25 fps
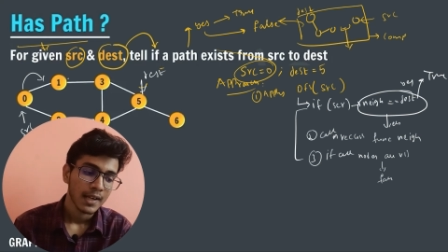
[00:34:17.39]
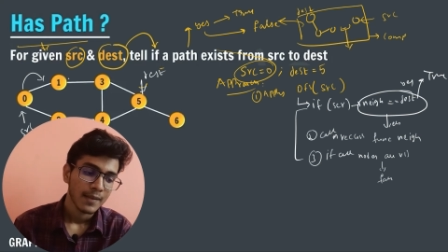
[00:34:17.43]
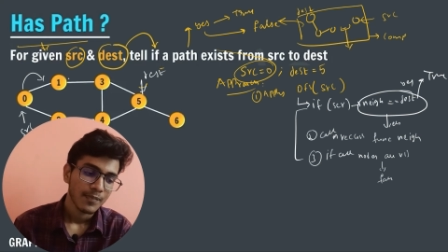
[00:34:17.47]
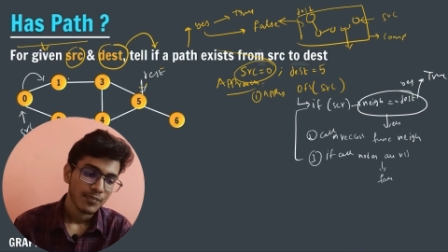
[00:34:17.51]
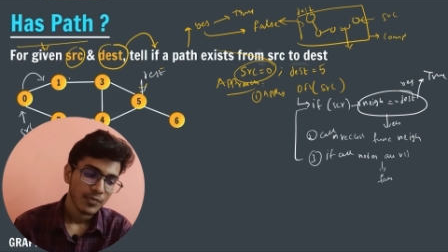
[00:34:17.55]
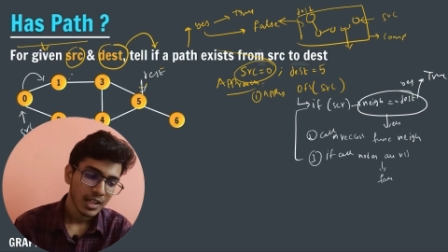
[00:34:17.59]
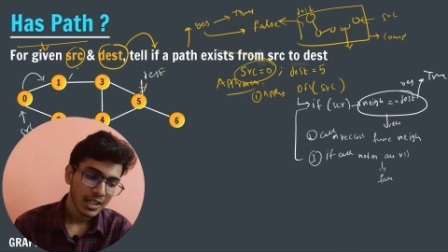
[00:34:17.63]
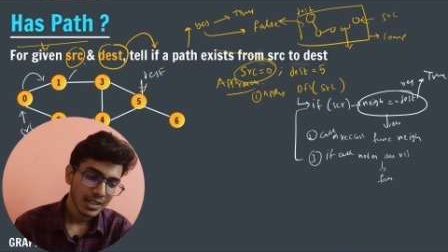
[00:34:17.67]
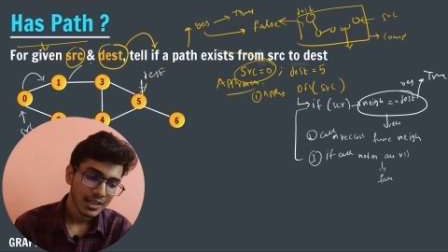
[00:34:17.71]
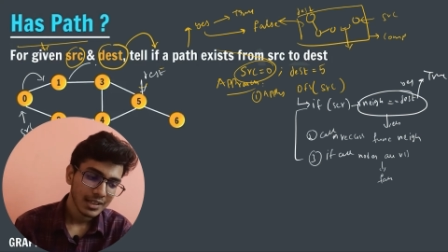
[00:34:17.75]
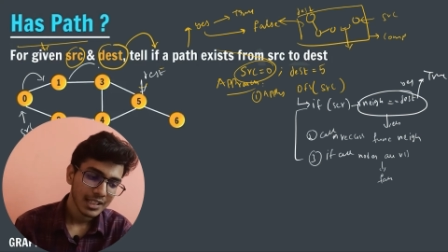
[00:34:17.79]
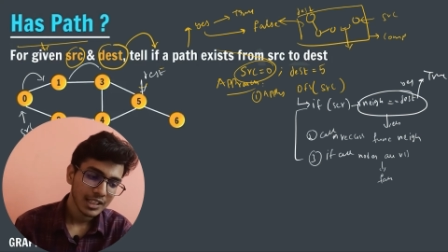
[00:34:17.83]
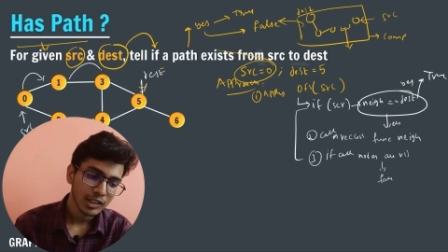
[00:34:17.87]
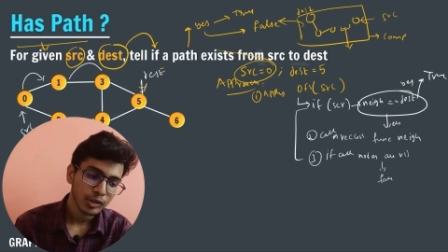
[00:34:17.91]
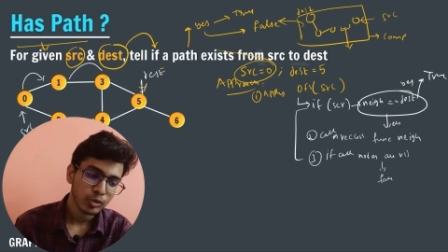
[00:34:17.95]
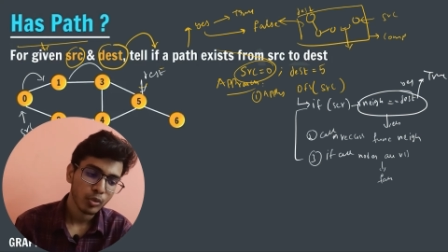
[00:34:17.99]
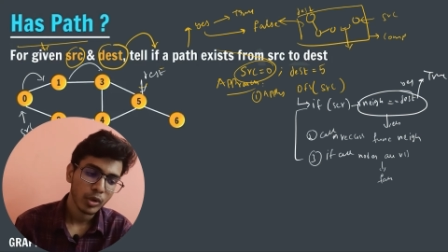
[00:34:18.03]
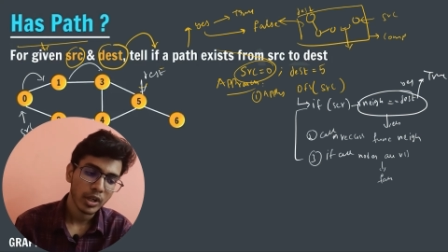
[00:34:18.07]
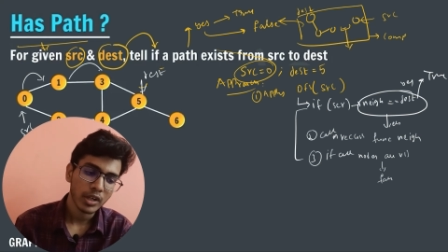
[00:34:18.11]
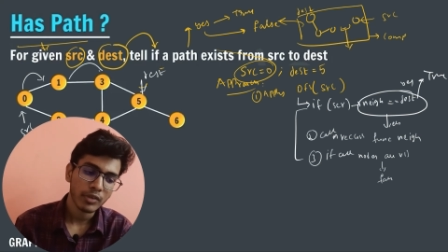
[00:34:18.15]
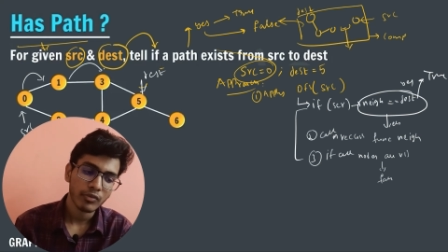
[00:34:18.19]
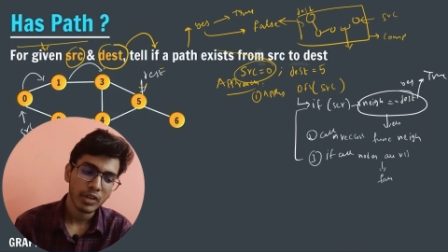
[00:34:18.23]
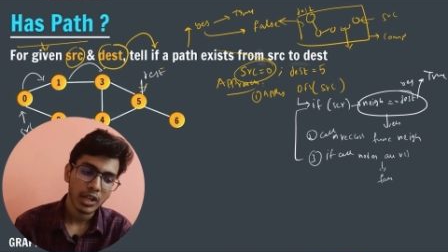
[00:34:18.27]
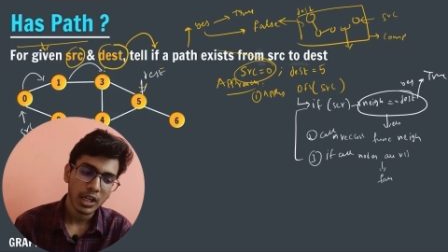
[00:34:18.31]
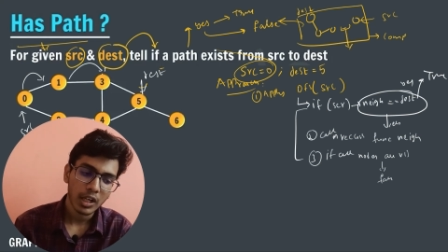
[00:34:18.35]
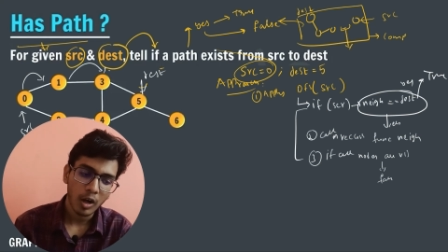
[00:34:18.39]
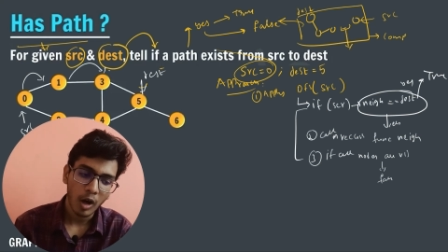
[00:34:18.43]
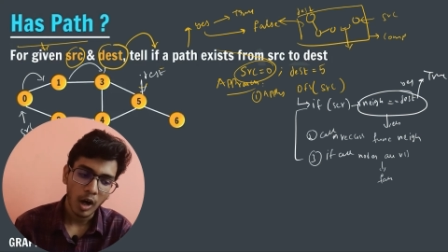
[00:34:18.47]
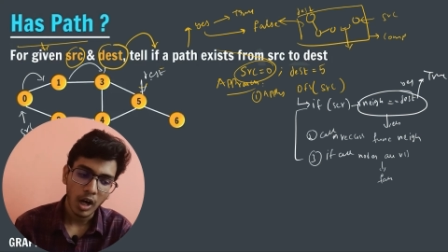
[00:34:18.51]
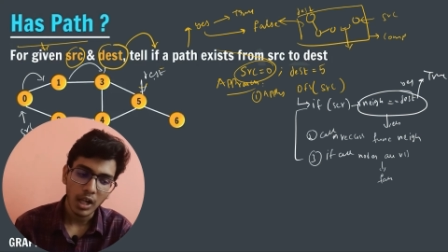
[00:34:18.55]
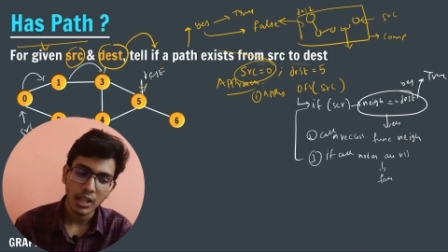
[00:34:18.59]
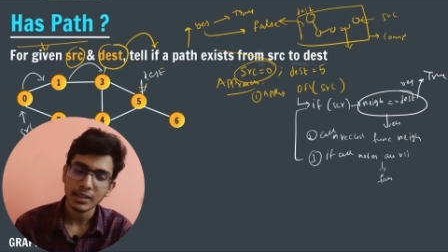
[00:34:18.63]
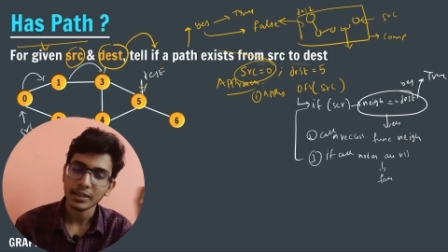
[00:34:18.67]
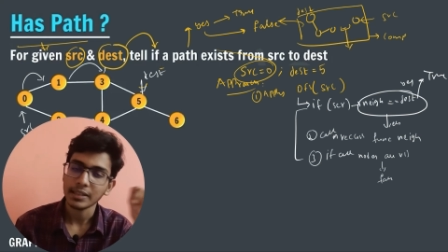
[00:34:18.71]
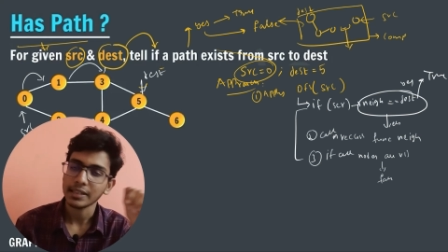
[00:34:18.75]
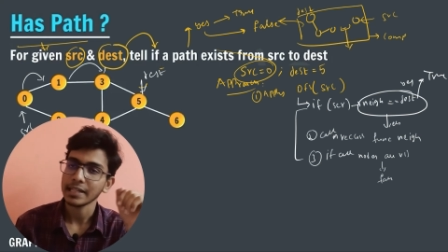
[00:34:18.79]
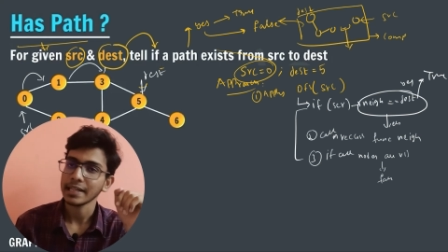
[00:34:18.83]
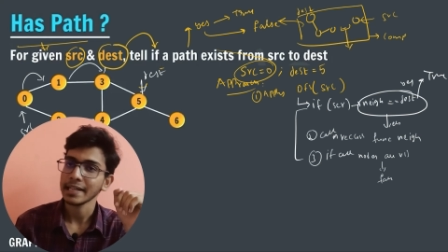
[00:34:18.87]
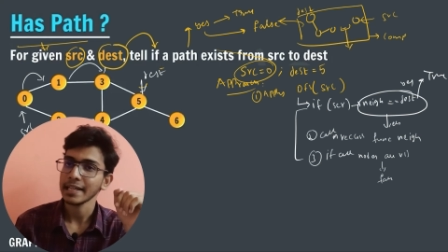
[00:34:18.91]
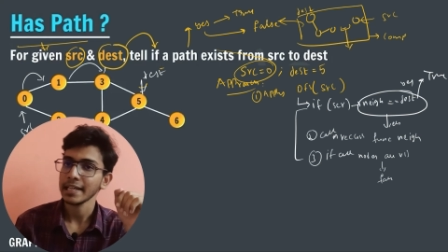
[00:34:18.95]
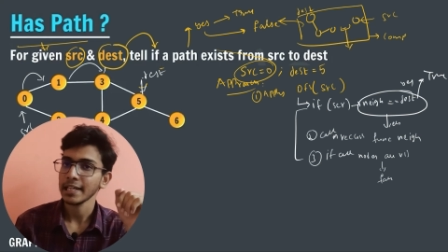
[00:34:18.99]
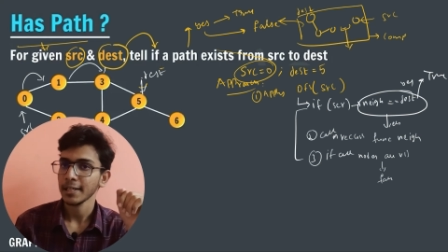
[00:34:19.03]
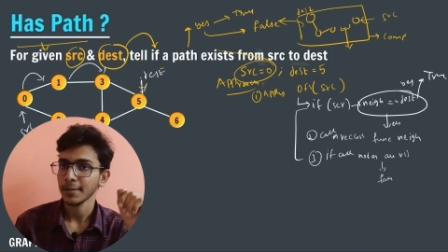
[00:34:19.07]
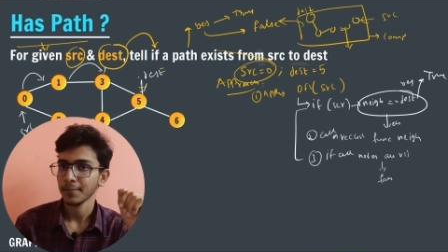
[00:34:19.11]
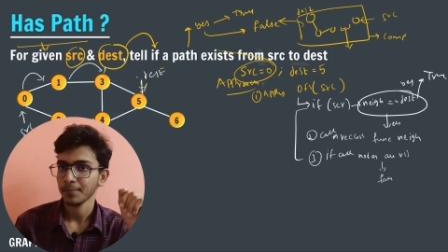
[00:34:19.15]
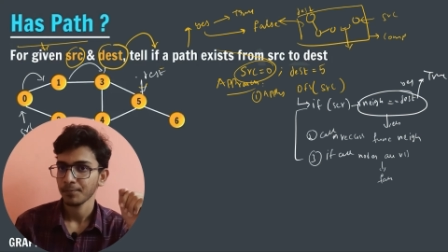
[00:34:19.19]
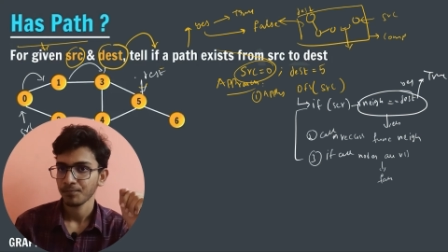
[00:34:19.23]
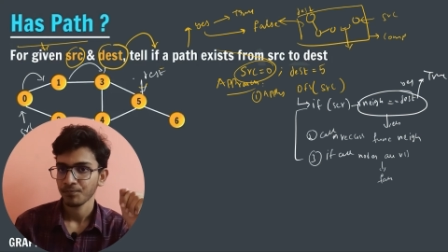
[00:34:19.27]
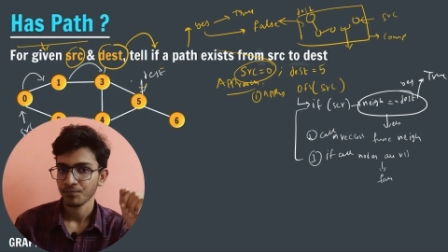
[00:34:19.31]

then this 1 will call 3